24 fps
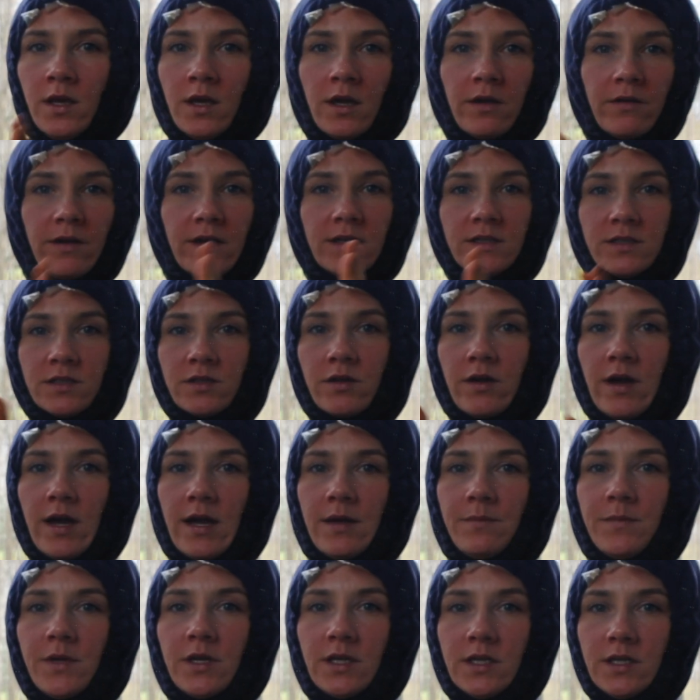All right, so
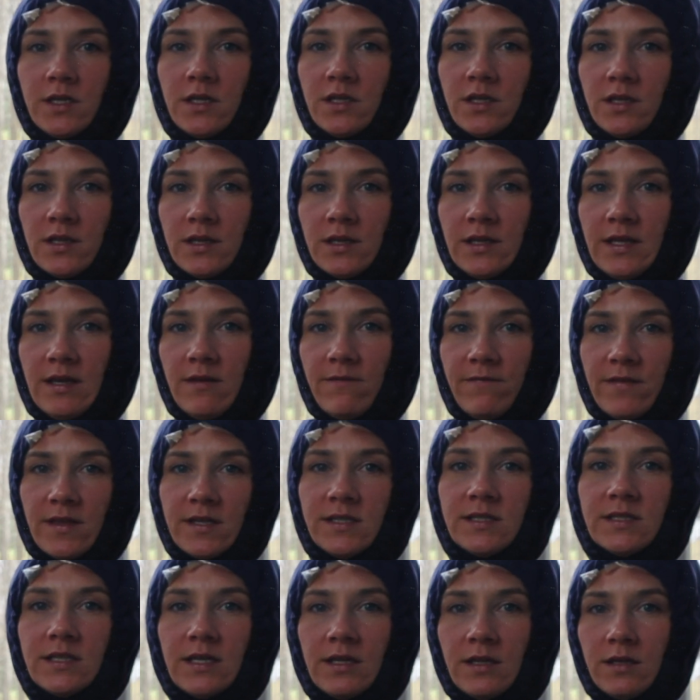I'm gonna leave
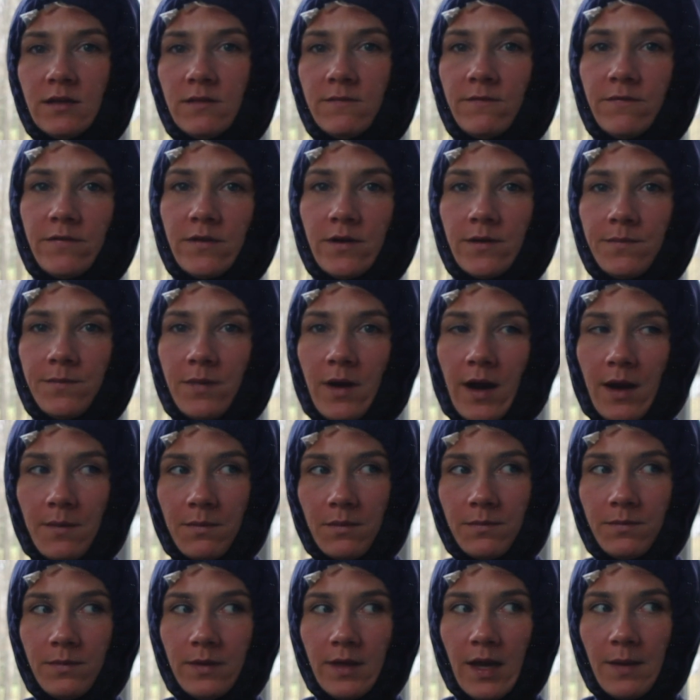this in for
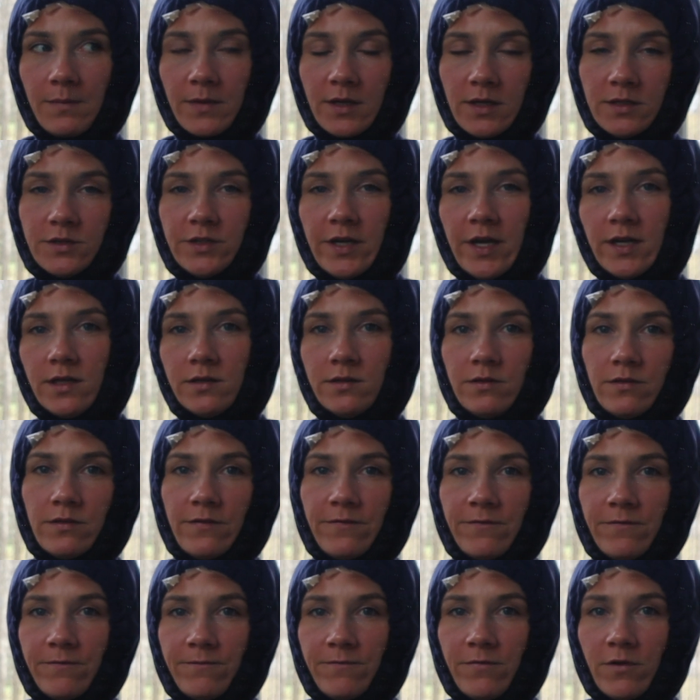I'm gonna try to do the
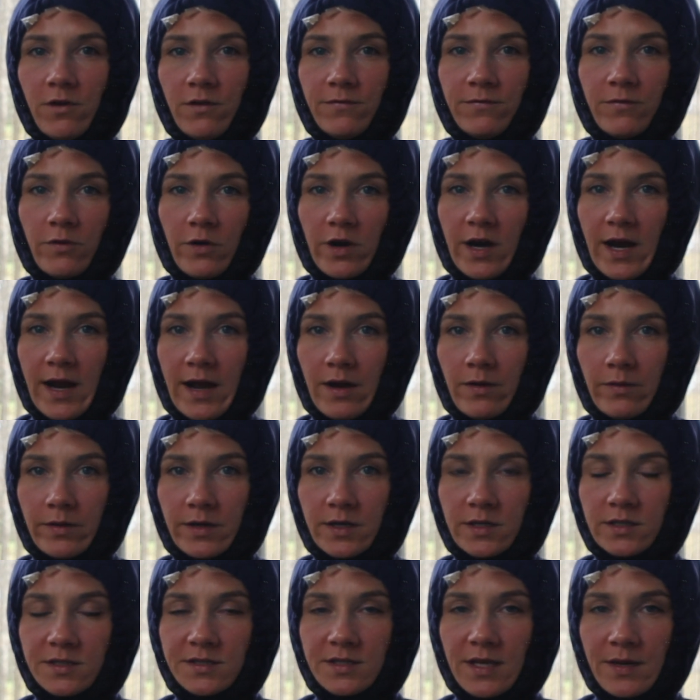full 4
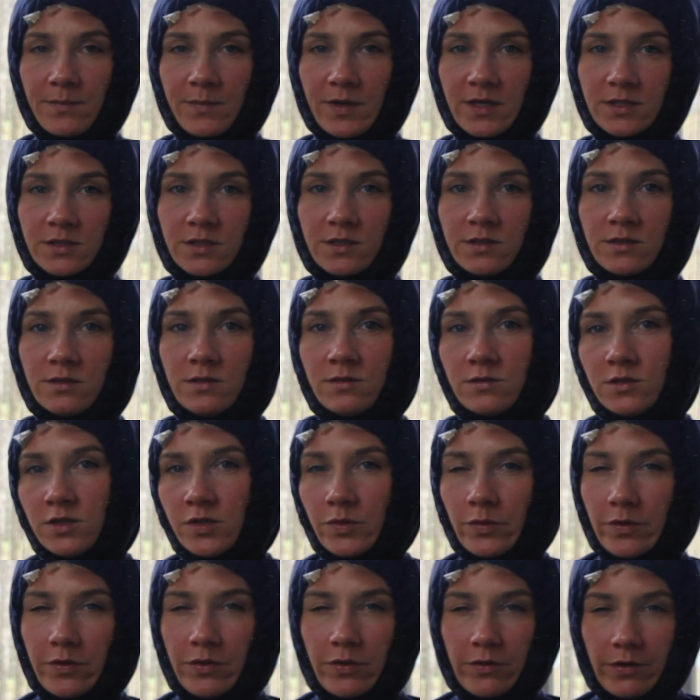hours. I might just do
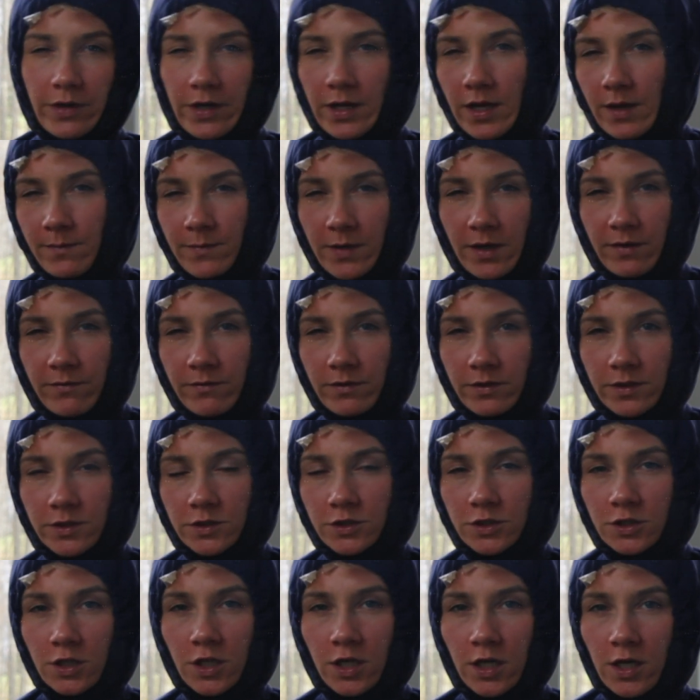2 or 3, I'm not really
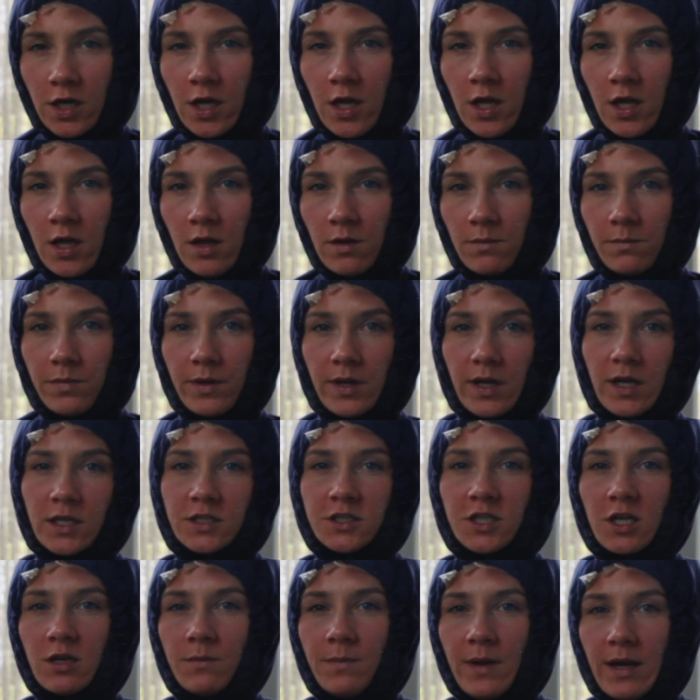sure, but I'll
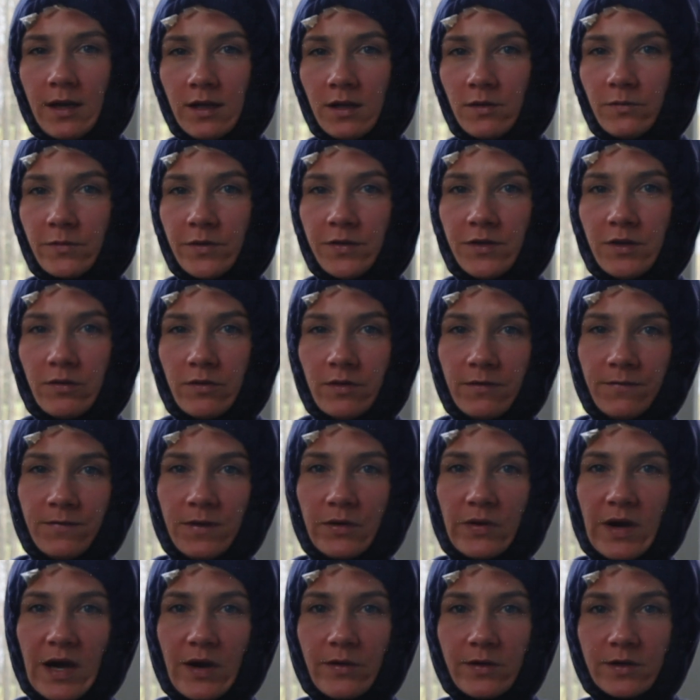check back in with you in a
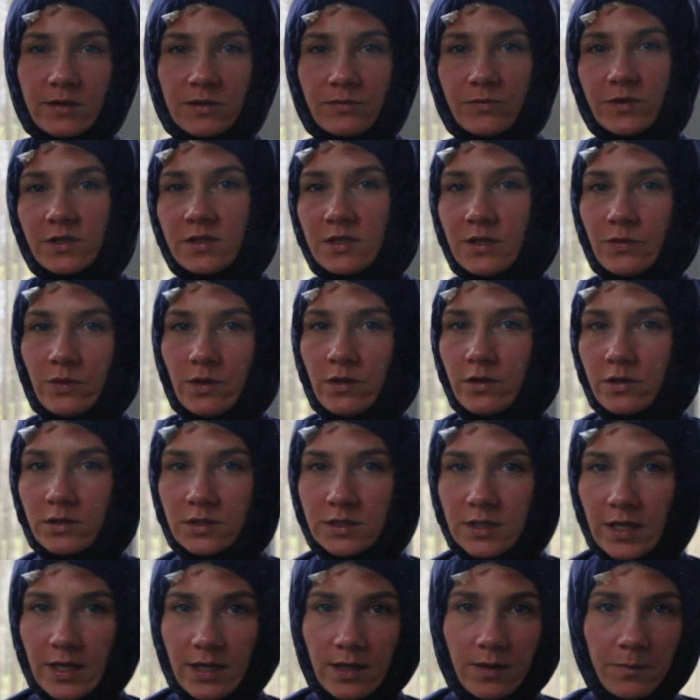few hours and we'll see what it
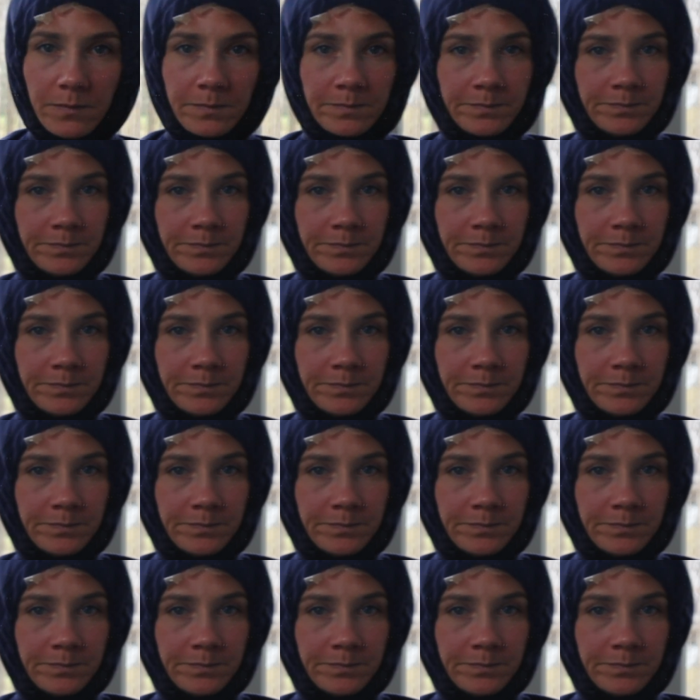looks like.